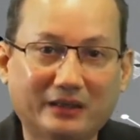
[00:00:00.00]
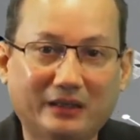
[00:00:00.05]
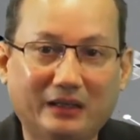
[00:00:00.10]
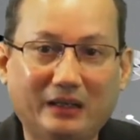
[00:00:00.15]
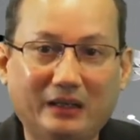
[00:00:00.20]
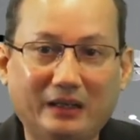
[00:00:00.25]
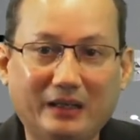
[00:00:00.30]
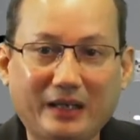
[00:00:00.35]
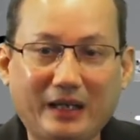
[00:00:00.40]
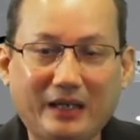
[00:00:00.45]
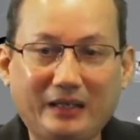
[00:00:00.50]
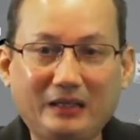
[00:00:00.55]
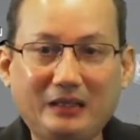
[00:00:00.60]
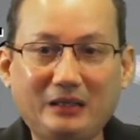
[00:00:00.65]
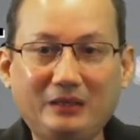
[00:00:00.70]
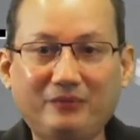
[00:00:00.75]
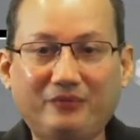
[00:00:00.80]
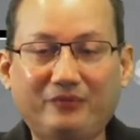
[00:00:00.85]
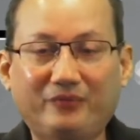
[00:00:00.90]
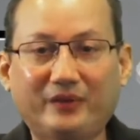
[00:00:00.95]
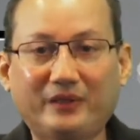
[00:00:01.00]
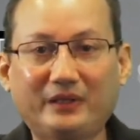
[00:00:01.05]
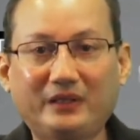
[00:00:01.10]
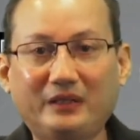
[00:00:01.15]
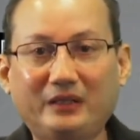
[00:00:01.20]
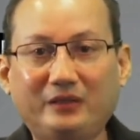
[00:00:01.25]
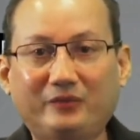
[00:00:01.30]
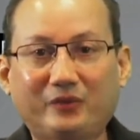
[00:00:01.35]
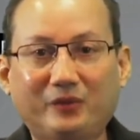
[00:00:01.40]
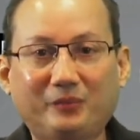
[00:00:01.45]
Uh, any further
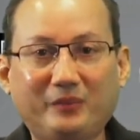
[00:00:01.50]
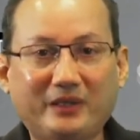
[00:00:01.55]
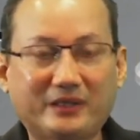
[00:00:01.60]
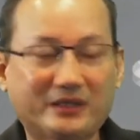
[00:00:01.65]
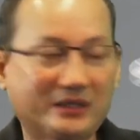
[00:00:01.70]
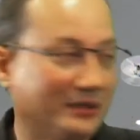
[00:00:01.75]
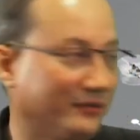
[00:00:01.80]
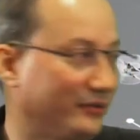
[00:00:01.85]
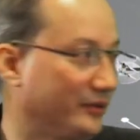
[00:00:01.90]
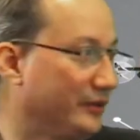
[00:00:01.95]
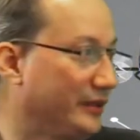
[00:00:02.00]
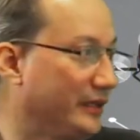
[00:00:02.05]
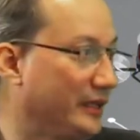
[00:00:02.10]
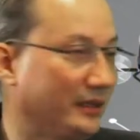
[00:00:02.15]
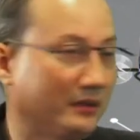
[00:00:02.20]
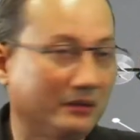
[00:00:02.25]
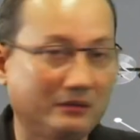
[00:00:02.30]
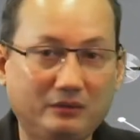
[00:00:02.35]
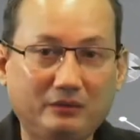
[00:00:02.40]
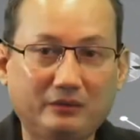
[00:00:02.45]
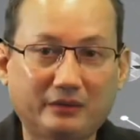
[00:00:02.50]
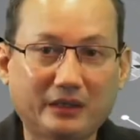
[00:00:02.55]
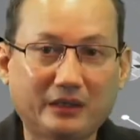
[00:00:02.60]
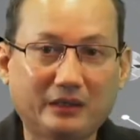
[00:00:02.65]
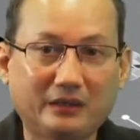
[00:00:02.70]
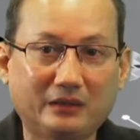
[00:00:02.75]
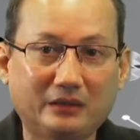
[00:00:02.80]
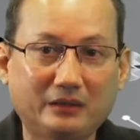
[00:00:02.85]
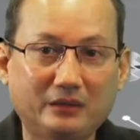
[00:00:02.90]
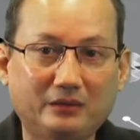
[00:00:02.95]
information if you need, you
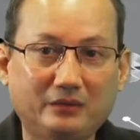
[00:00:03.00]
can,